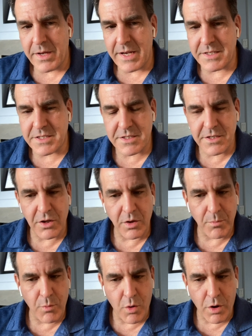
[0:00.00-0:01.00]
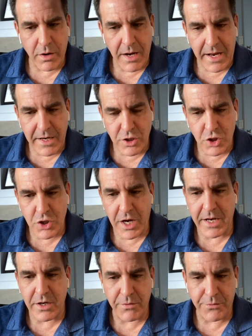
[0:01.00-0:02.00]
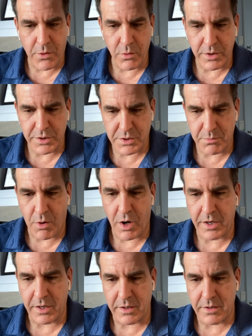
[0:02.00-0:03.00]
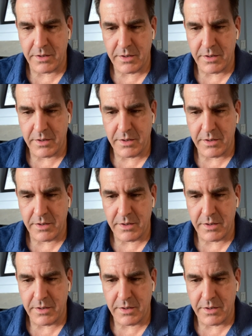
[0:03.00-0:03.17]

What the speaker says: it's still more a China-focused market.